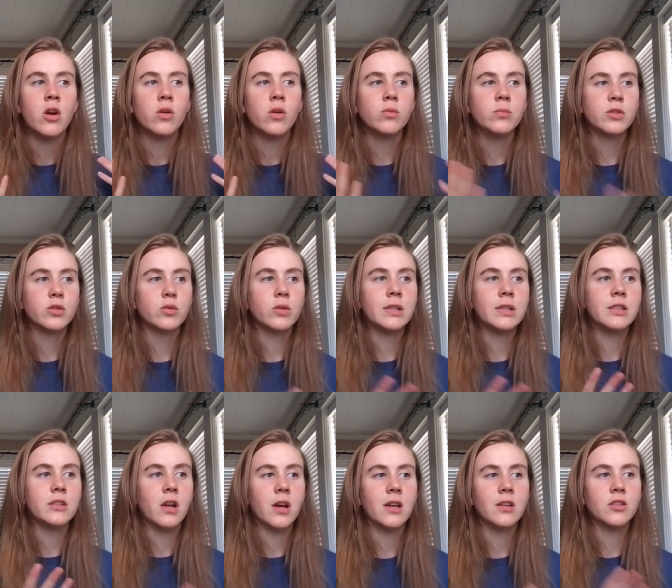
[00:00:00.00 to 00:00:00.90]

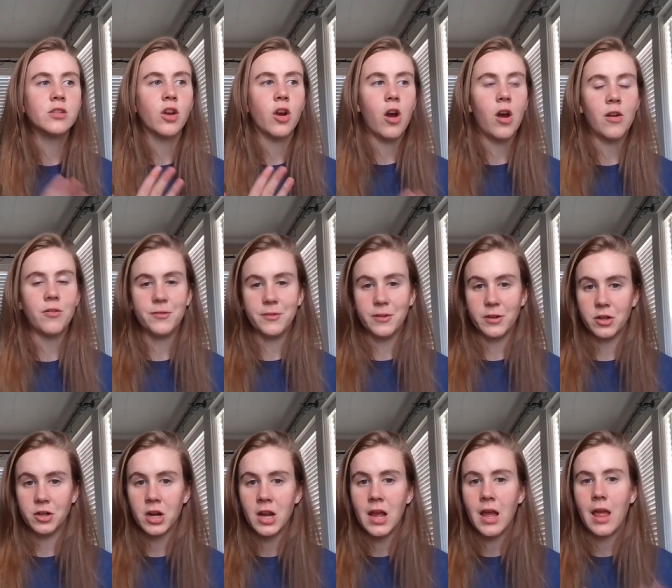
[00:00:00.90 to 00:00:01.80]
homeschooling does
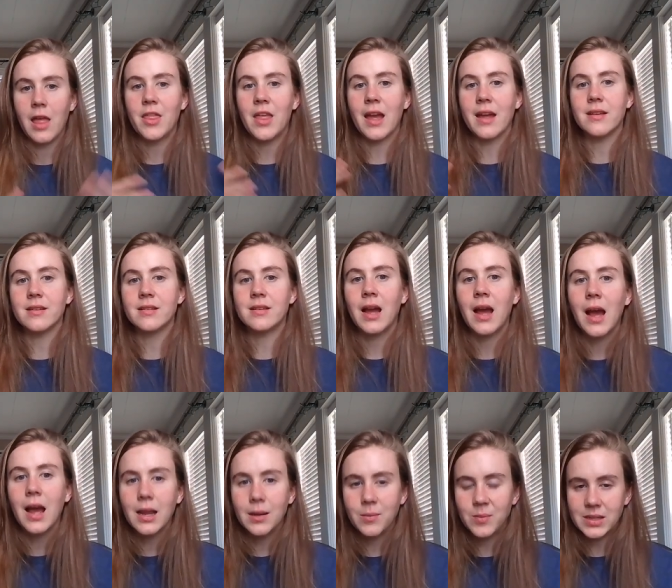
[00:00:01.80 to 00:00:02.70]
offer that
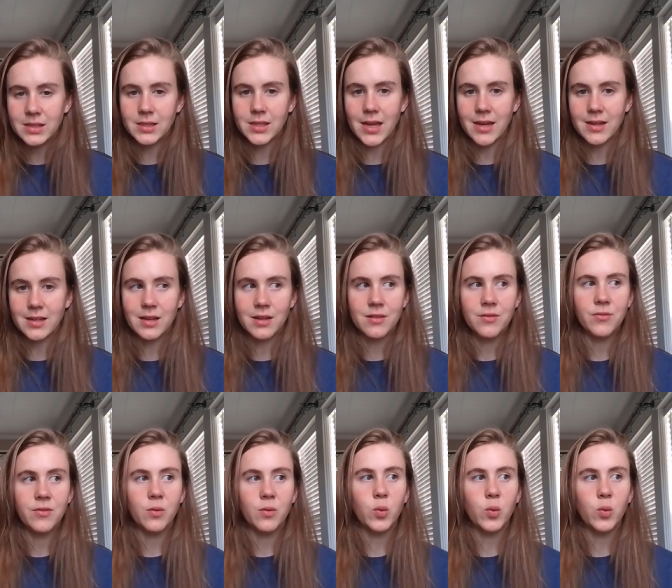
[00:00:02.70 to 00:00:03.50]
time incentive